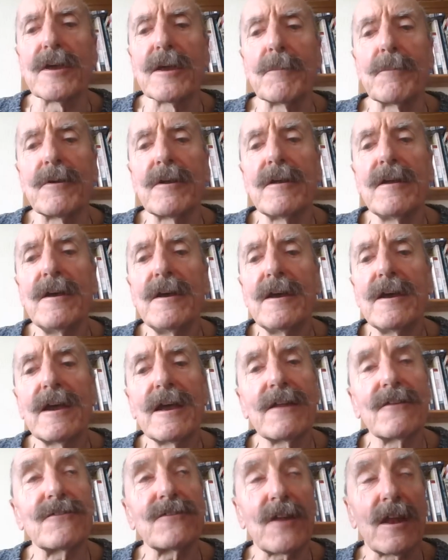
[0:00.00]
people
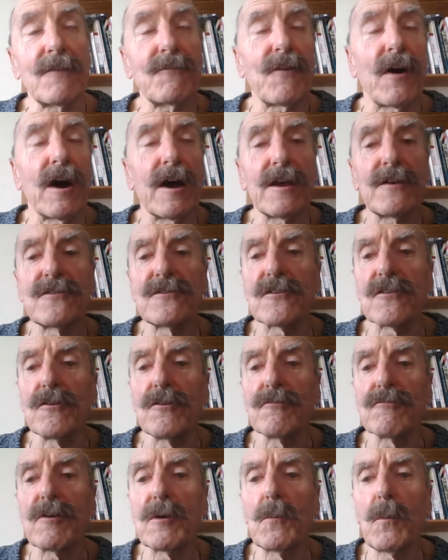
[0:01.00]
instead of higher
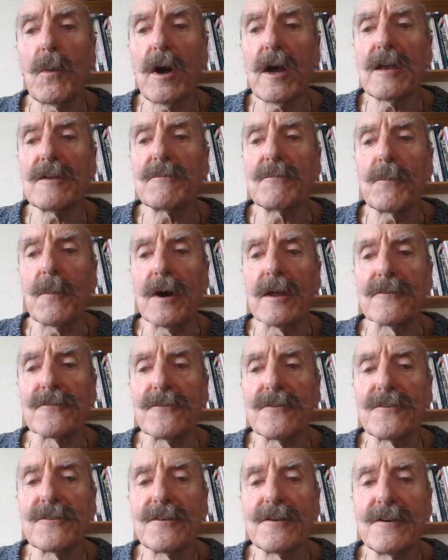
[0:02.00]
scoring white
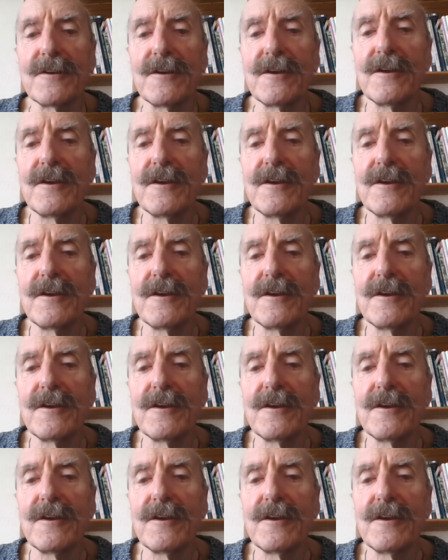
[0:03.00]
ones.